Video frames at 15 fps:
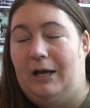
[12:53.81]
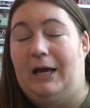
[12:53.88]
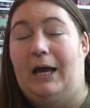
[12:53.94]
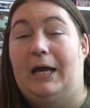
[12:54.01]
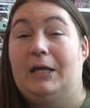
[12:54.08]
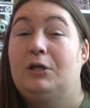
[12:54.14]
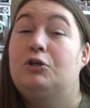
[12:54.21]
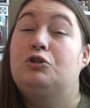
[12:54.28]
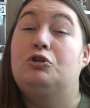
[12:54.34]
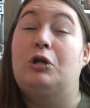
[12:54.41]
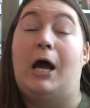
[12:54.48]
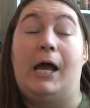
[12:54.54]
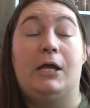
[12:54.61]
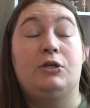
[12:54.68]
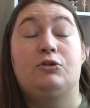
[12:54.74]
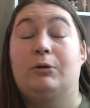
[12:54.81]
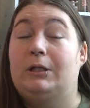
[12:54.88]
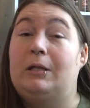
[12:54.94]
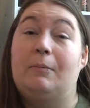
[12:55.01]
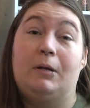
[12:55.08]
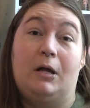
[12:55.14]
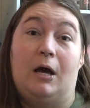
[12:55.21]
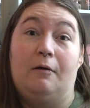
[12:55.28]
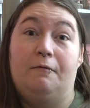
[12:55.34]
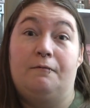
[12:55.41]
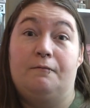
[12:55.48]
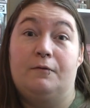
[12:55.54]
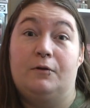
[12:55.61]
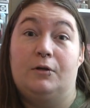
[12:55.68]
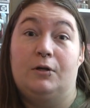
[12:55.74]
I enjoyed them enough